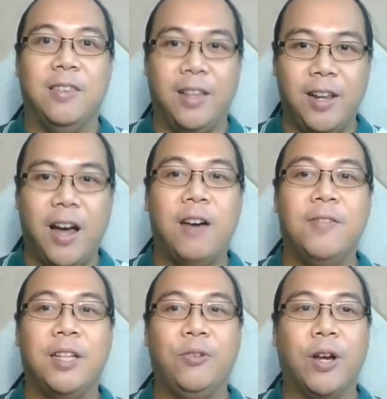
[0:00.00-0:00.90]
The
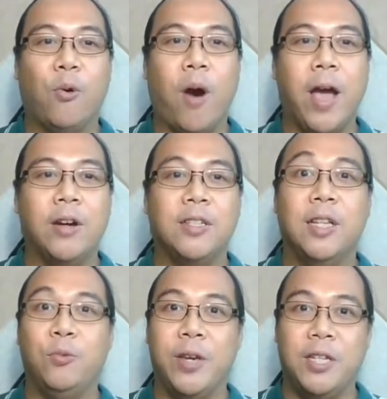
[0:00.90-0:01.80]
love that requires
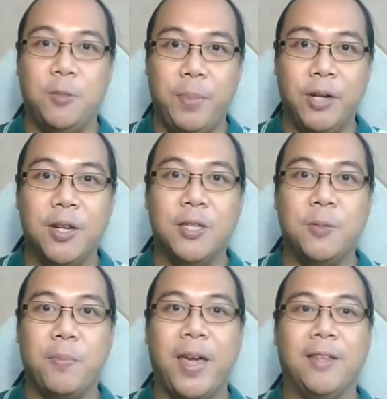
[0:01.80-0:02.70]
that we
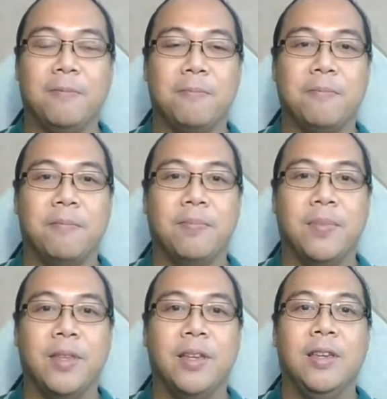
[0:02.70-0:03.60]
experience pain.
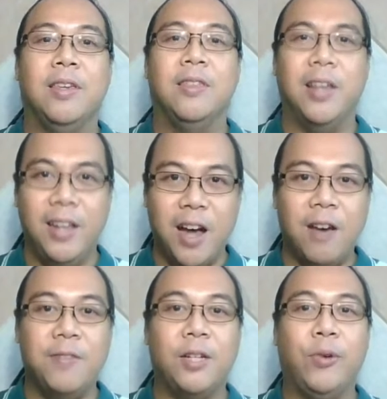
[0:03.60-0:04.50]
The
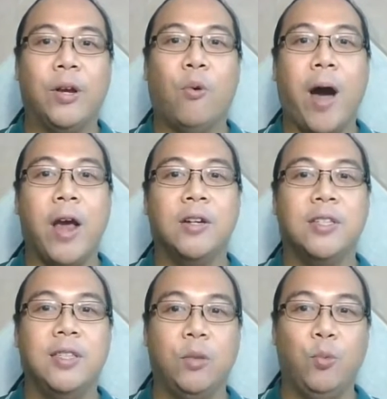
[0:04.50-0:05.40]
love that
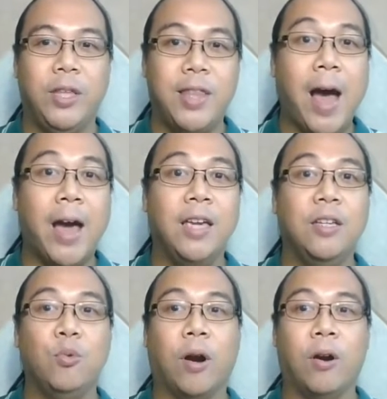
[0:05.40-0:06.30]
requires that we die
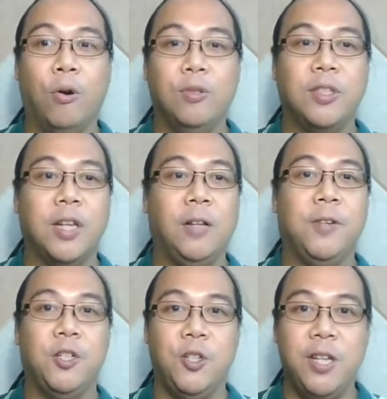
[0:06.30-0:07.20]
to our own
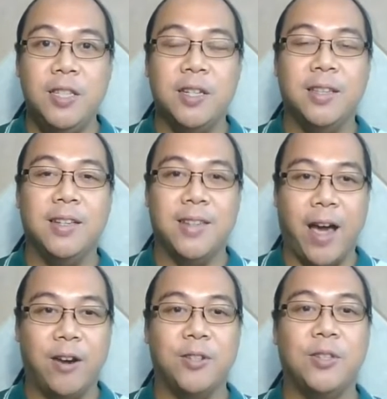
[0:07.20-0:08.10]
selfish needs and
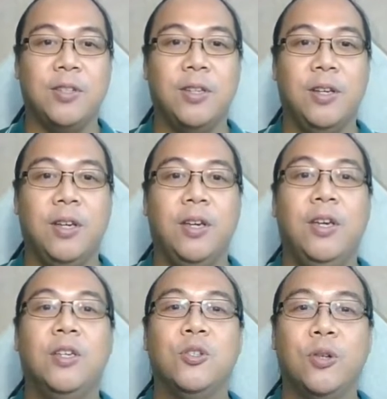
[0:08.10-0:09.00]
desires
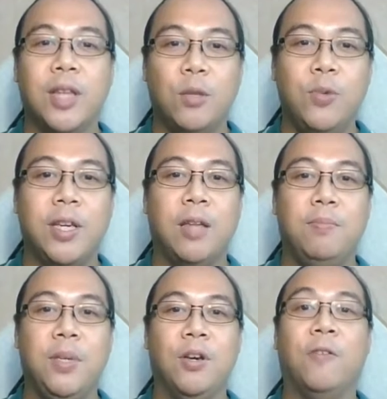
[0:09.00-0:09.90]
so that we
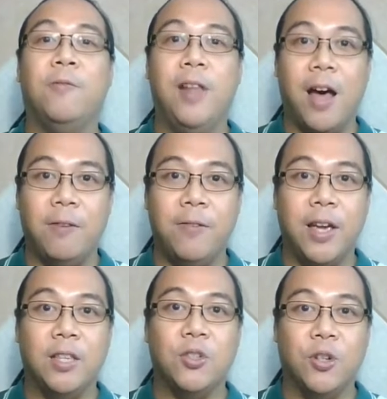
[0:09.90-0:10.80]
can be of love
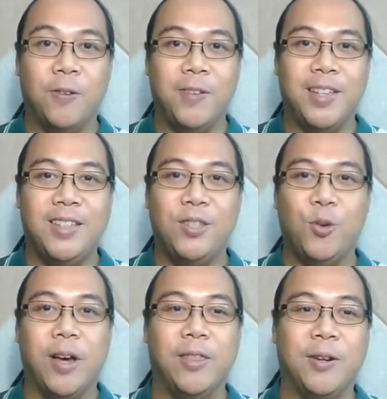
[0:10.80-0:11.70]
and service
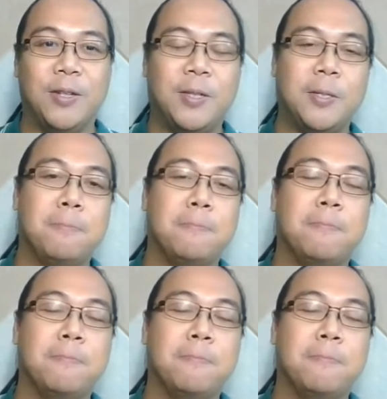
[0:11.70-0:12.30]
to others.